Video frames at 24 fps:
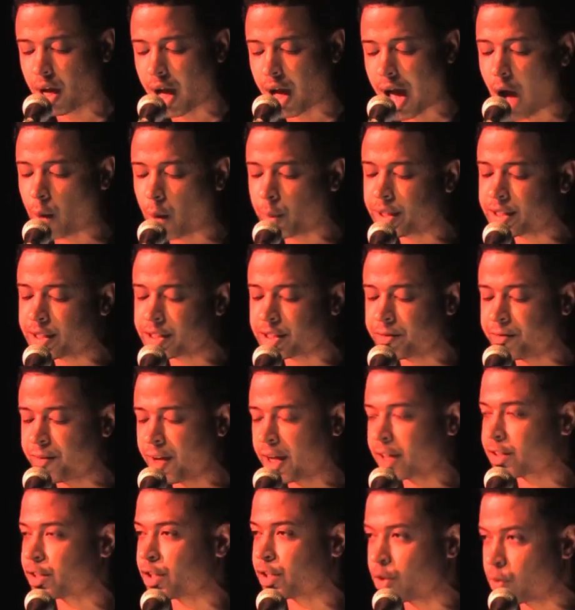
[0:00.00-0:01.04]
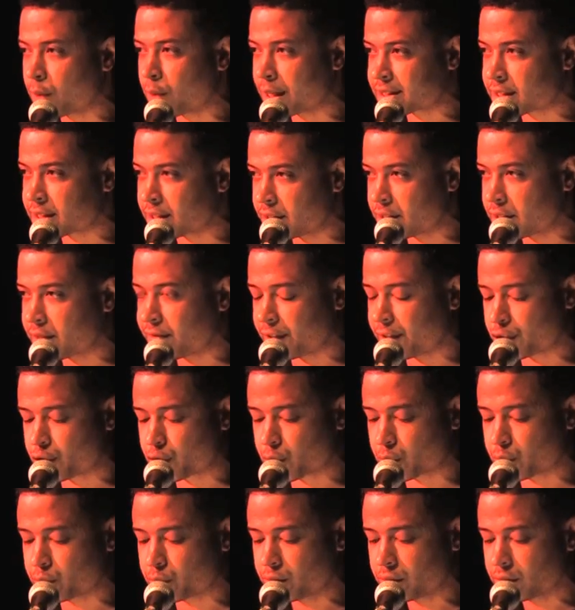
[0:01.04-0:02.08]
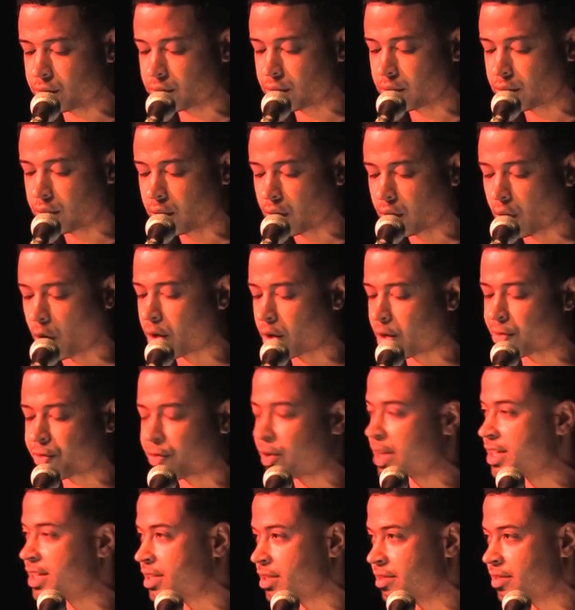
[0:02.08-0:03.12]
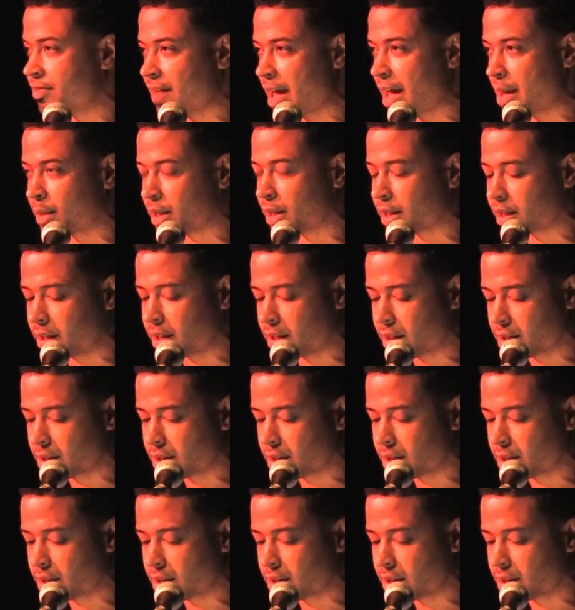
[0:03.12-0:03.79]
How would this affect you as an individual or your friends and family?